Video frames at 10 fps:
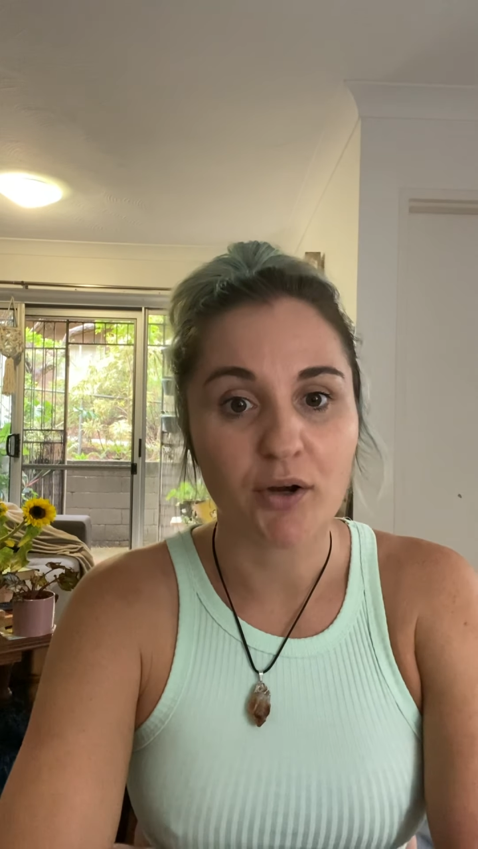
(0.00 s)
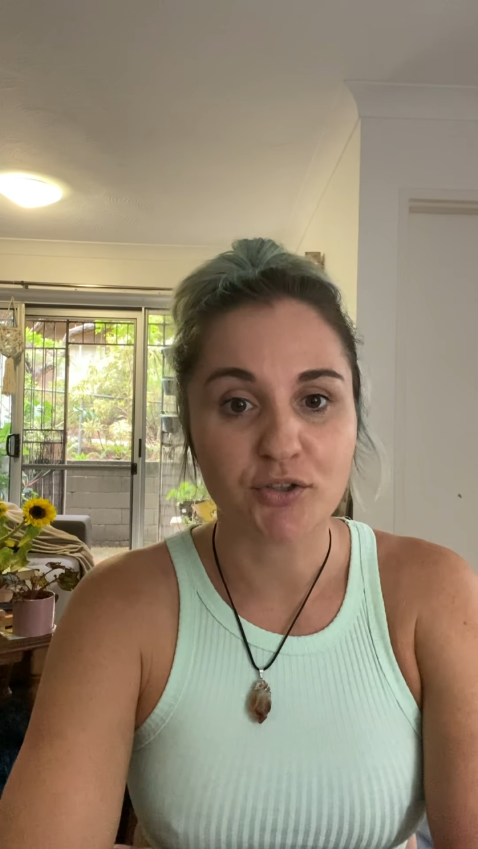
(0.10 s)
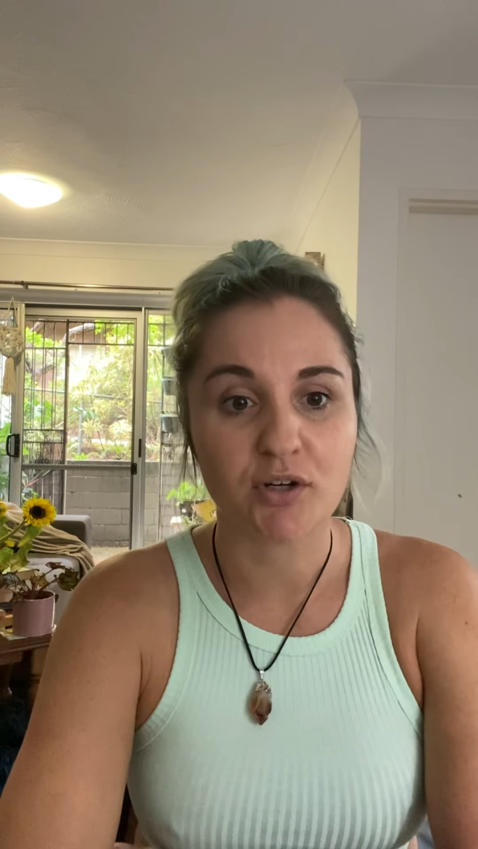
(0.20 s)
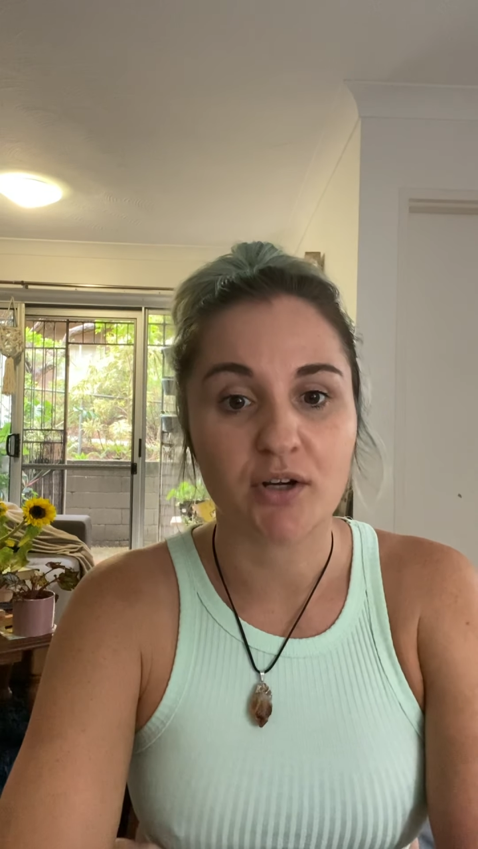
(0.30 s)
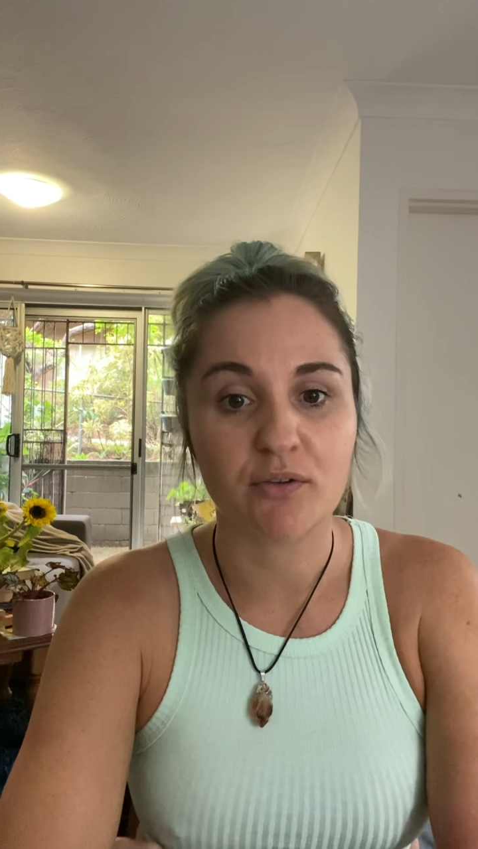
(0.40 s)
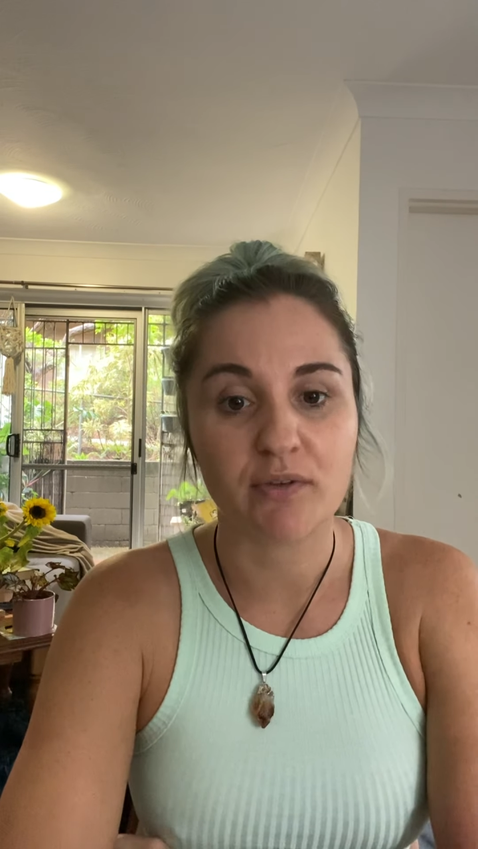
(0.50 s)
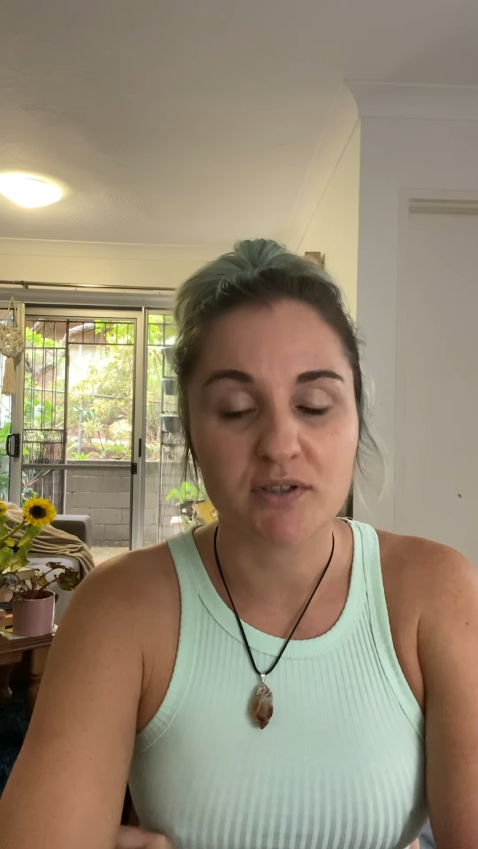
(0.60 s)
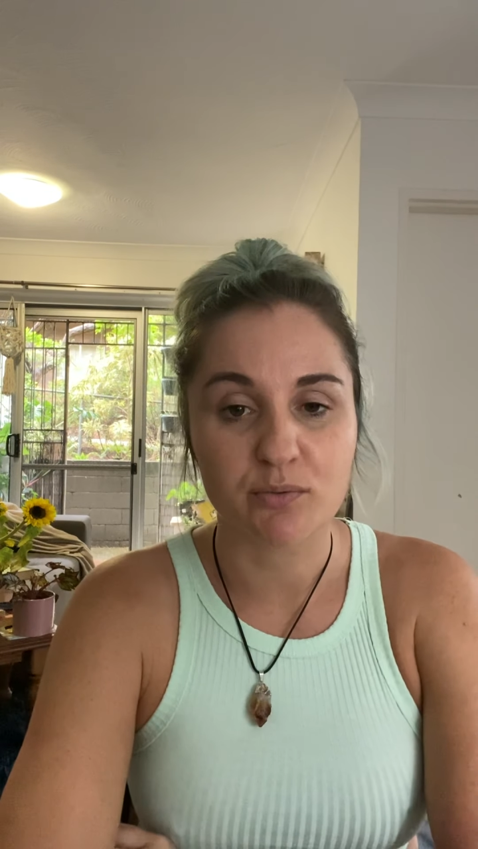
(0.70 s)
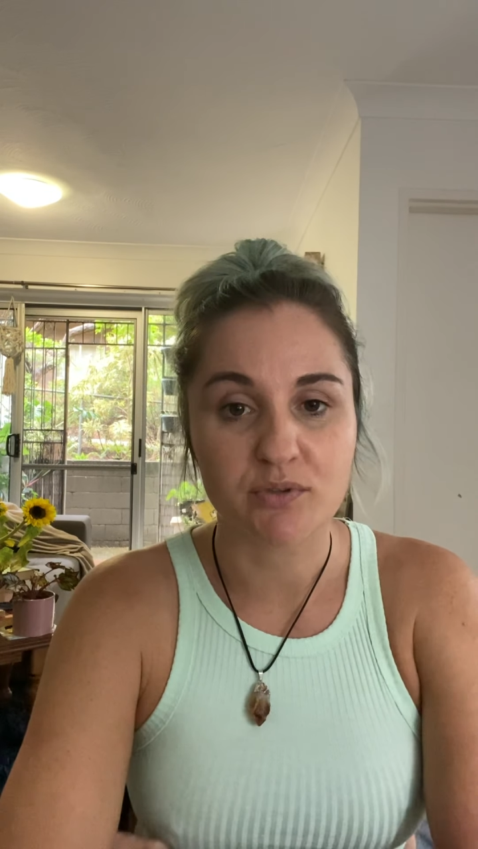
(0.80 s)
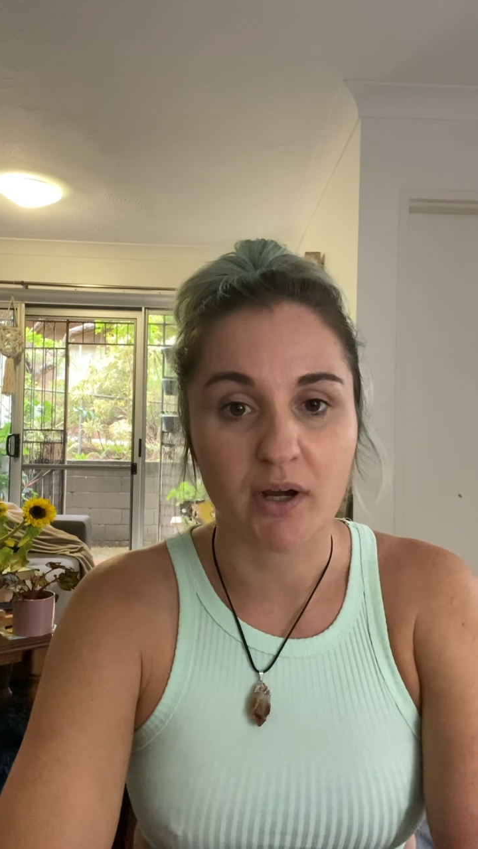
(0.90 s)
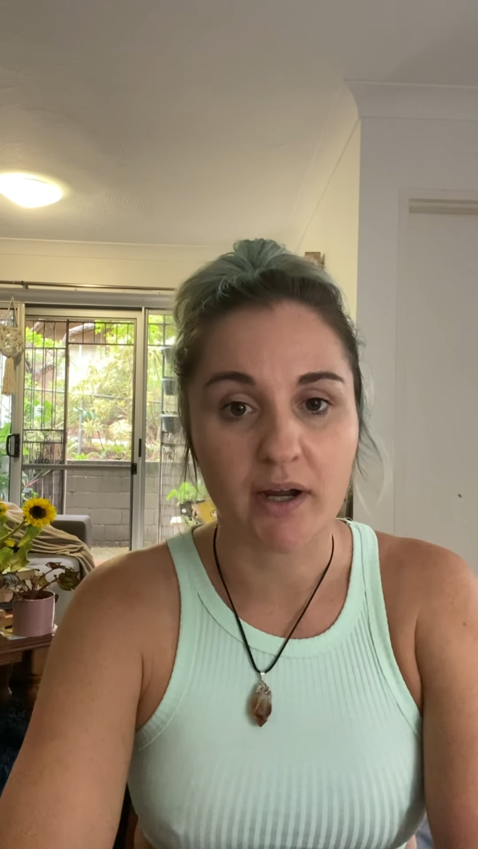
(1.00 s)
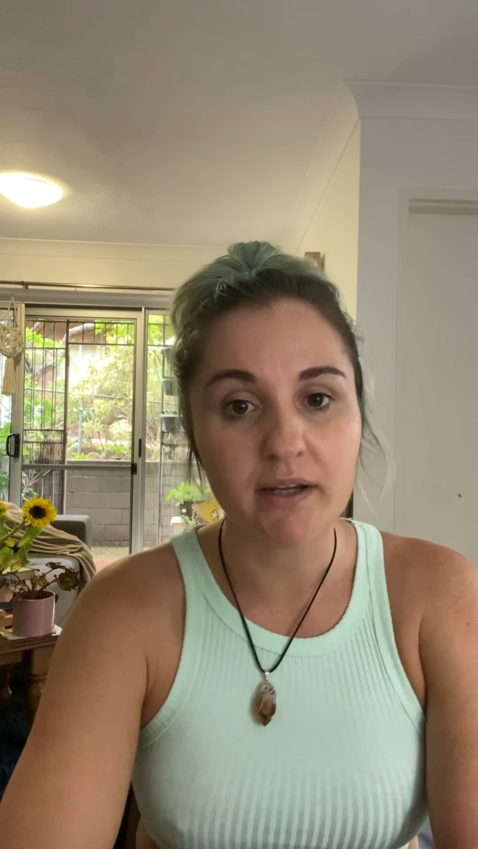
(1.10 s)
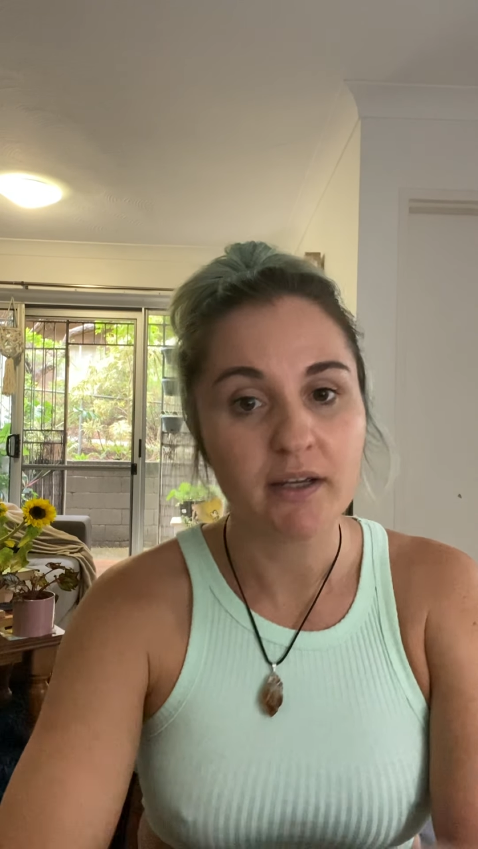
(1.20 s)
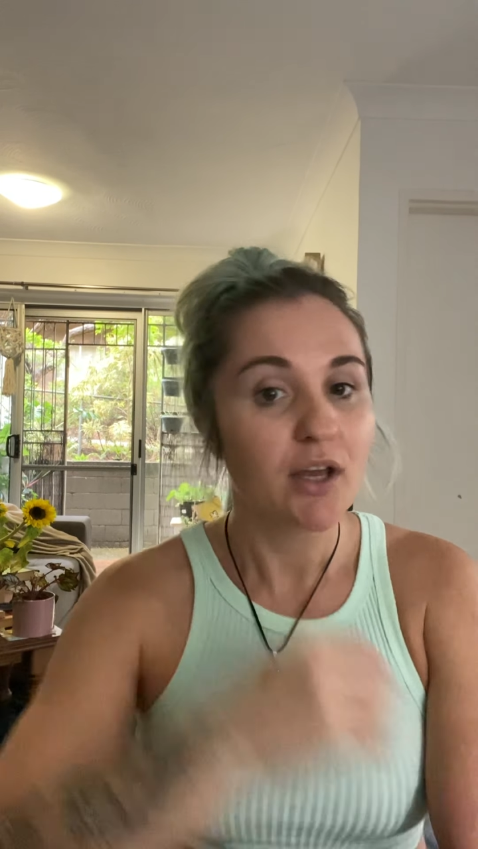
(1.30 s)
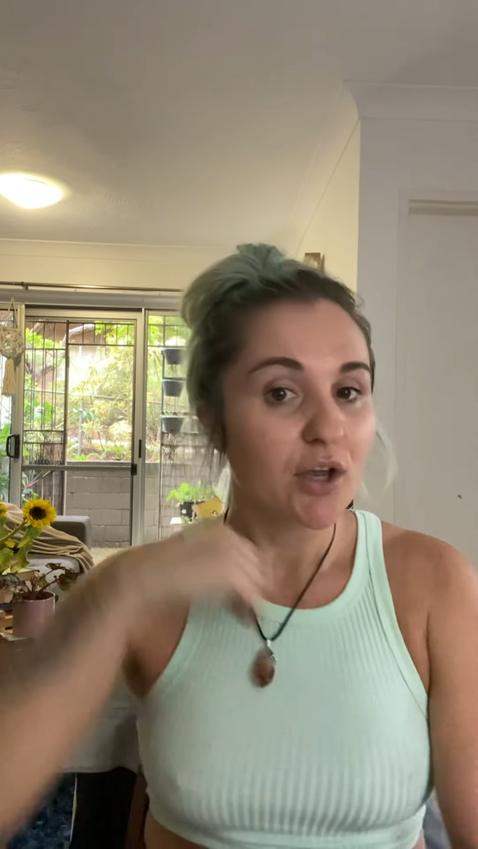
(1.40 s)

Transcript: you're trying to flexible diet,